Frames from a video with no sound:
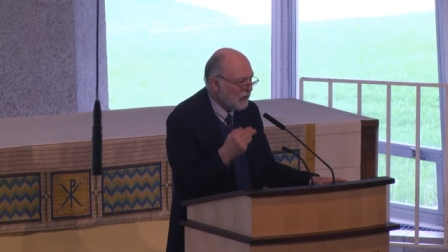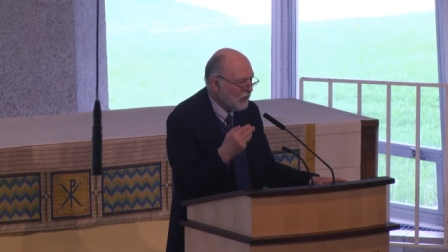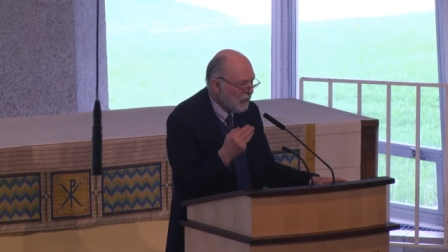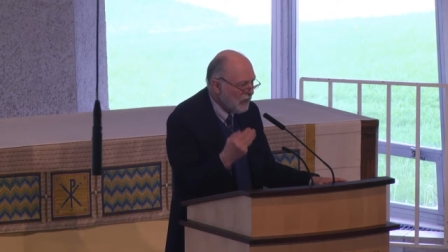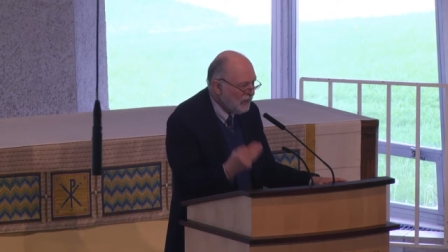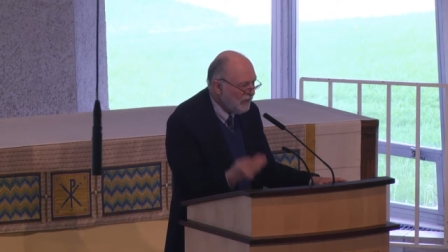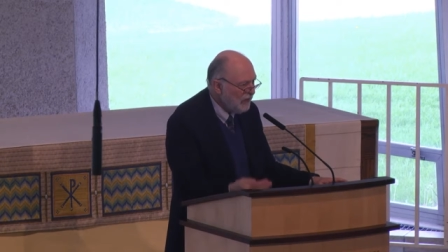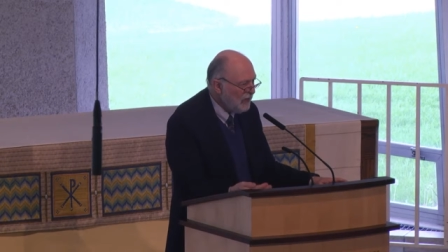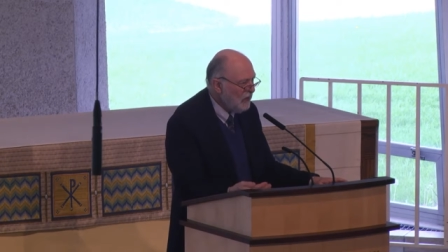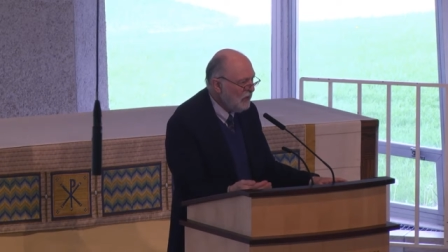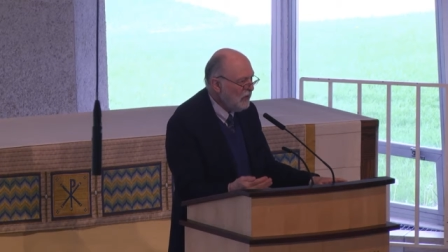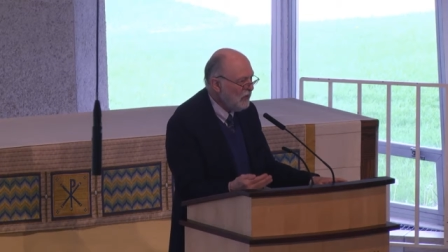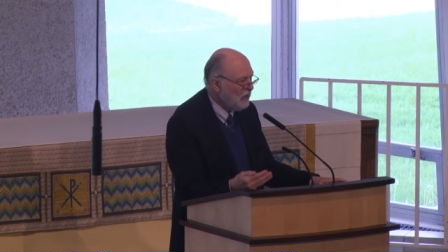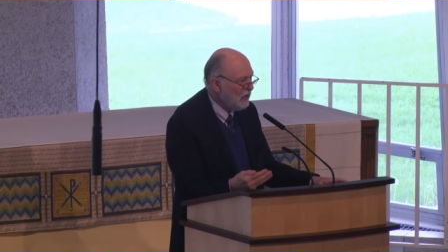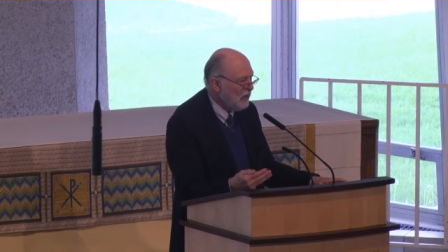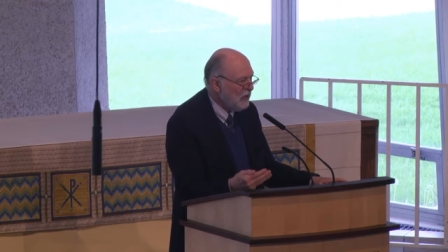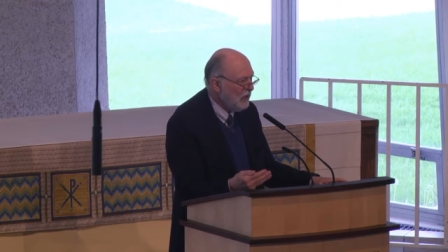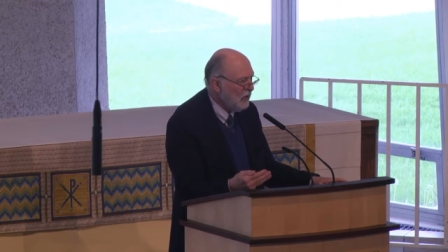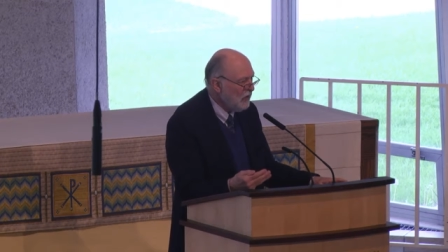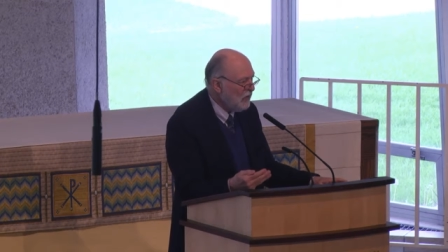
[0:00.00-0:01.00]
to refuse
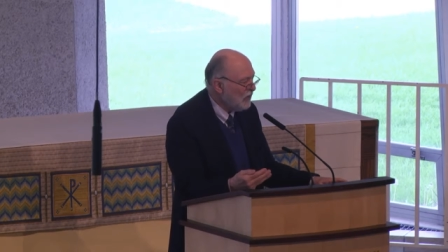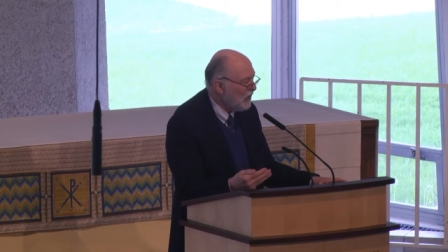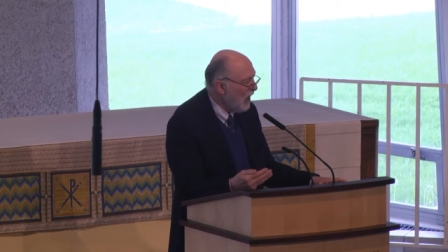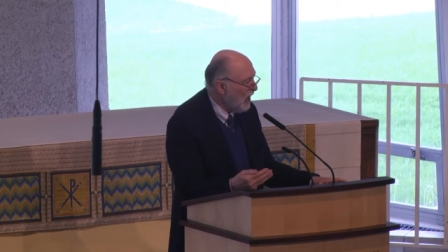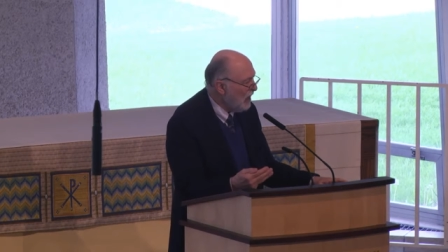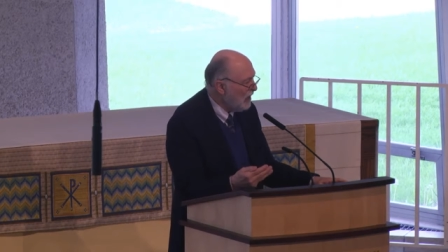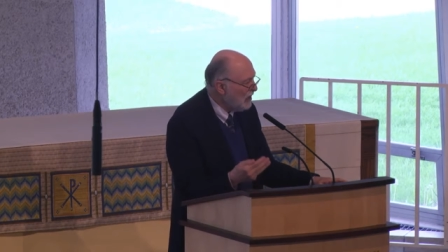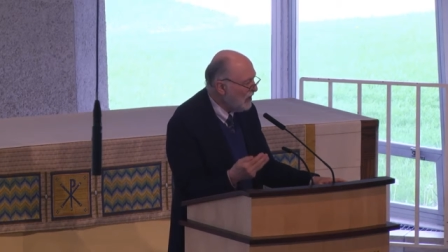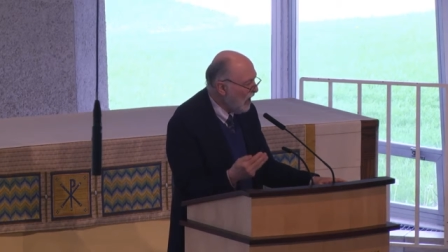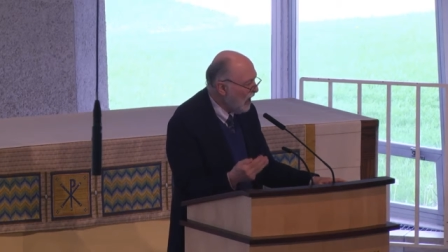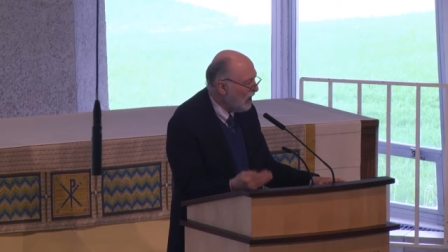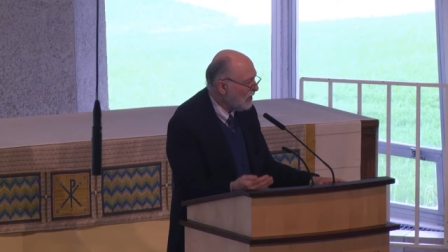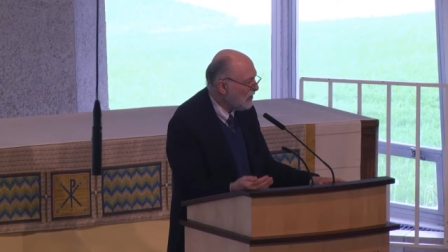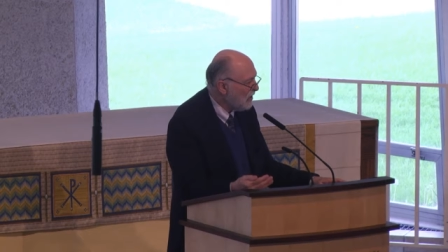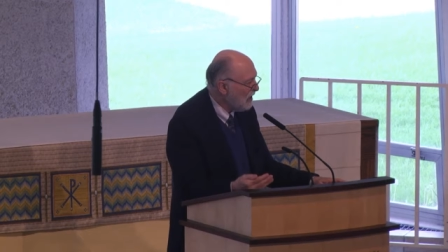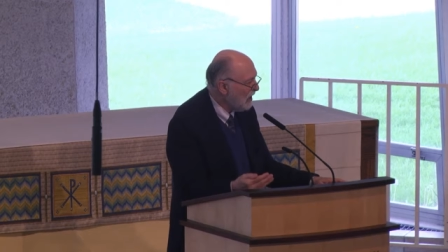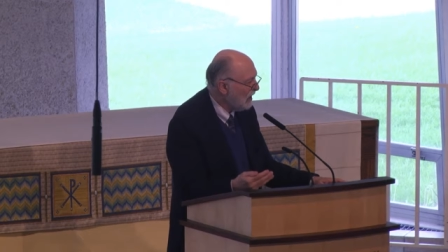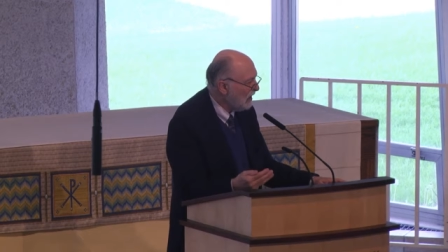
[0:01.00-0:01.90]
to use toxic